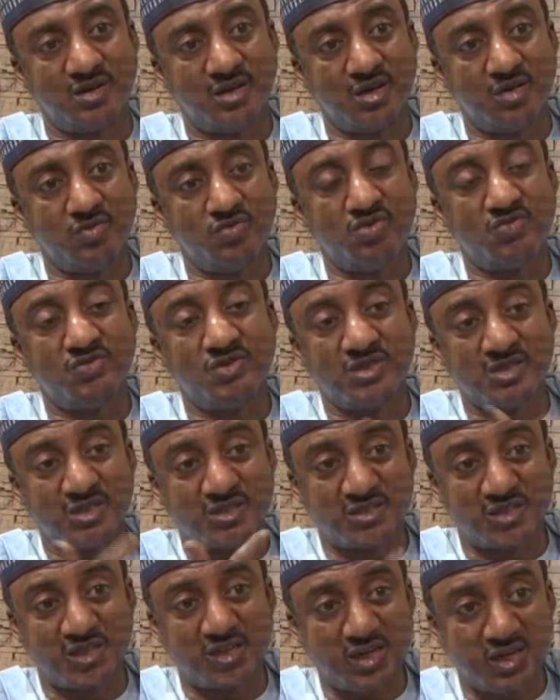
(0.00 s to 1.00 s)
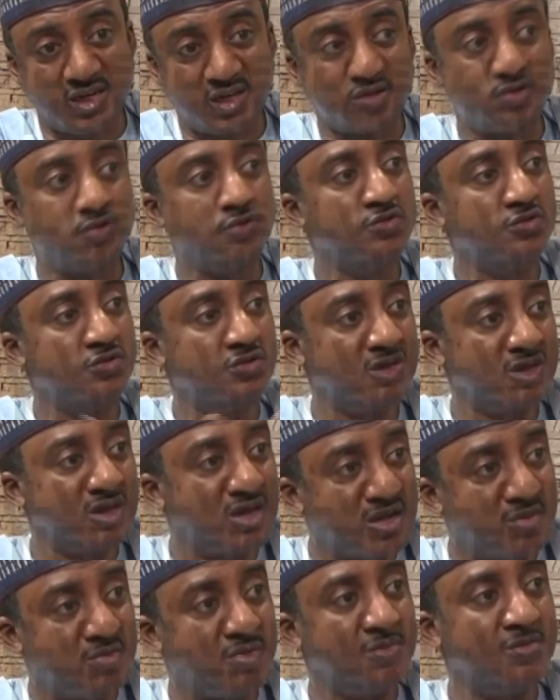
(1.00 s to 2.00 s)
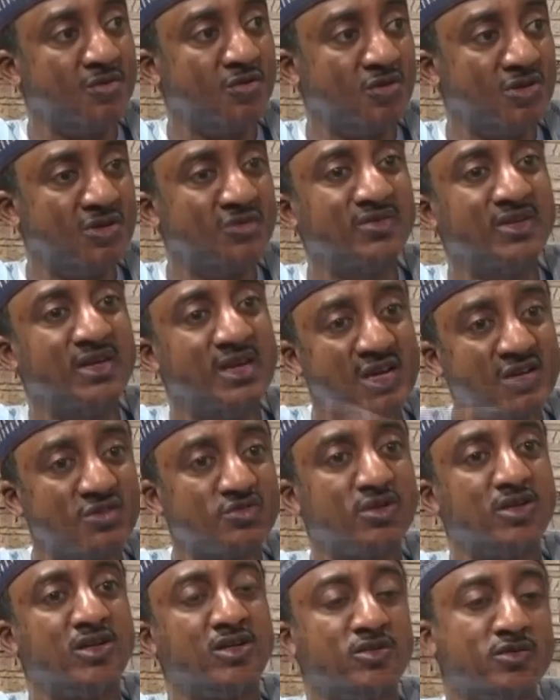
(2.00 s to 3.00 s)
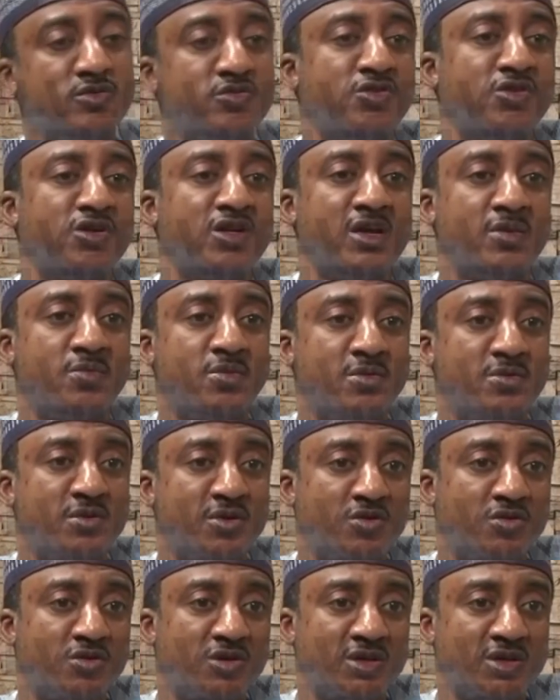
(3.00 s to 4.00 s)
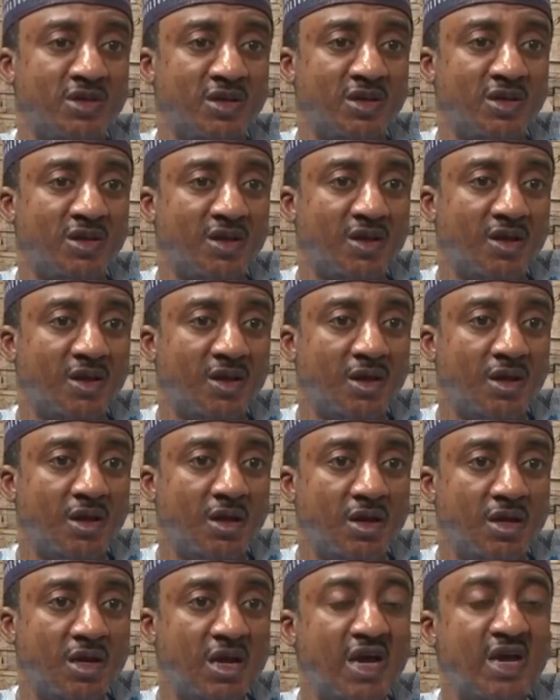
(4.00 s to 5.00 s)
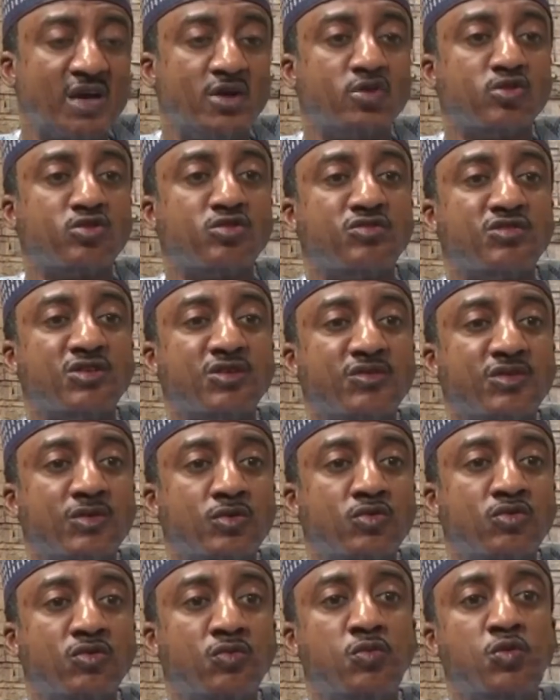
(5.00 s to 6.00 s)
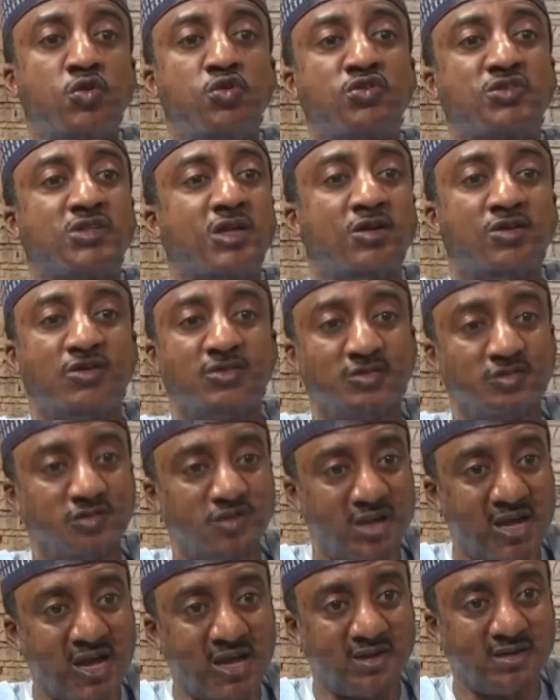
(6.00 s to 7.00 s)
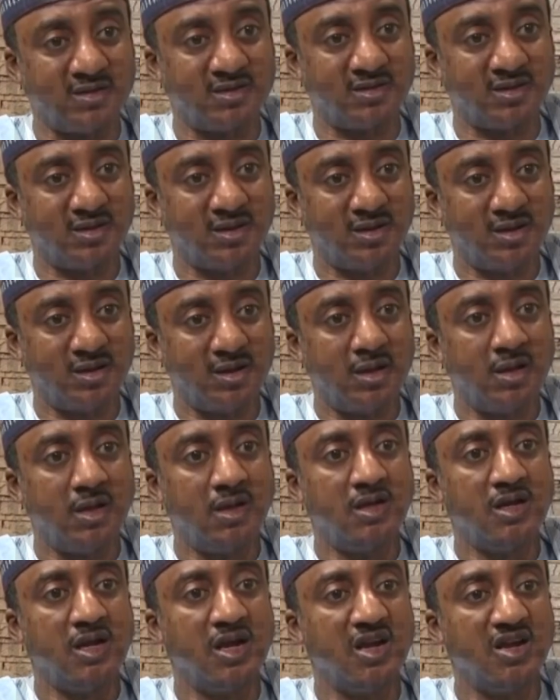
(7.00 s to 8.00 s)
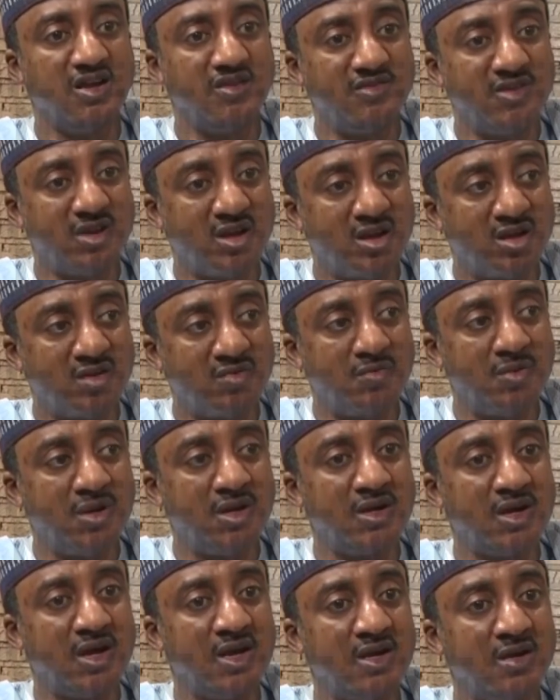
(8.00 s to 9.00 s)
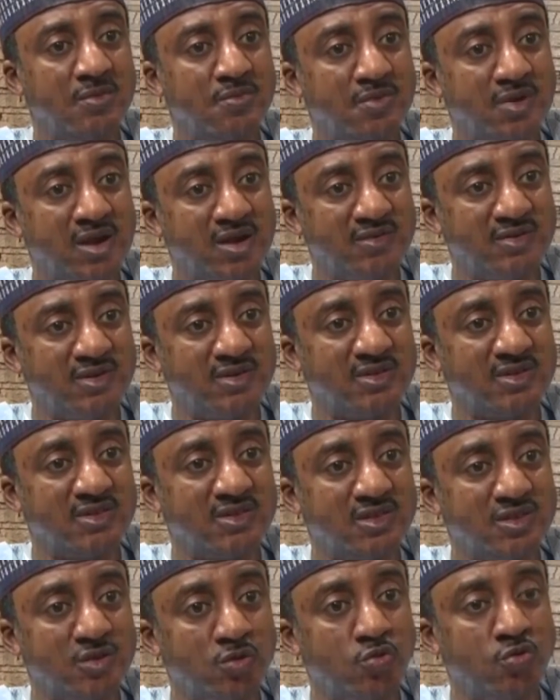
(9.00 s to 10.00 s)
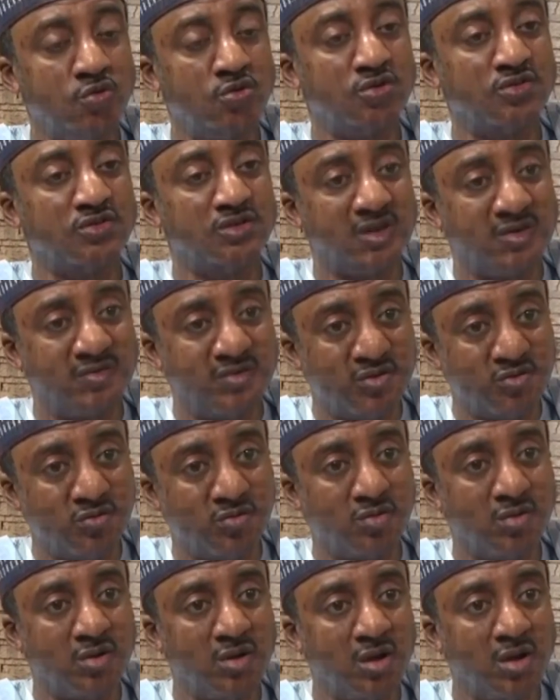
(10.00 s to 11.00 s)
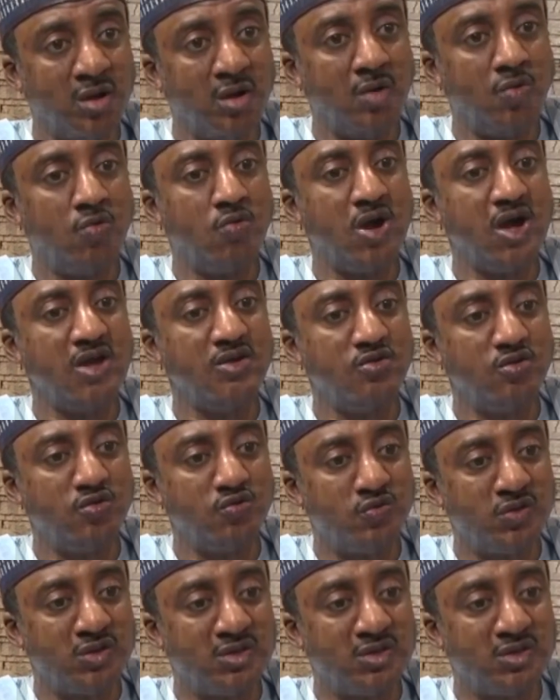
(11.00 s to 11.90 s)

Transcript: If it is a state election, you declare public holiday. If it's a national election, you declare public holiday. Now, a lot of revenue will be lost along those lines. Yeah. Now, if the government and the private citizen will lose revenue, why don't we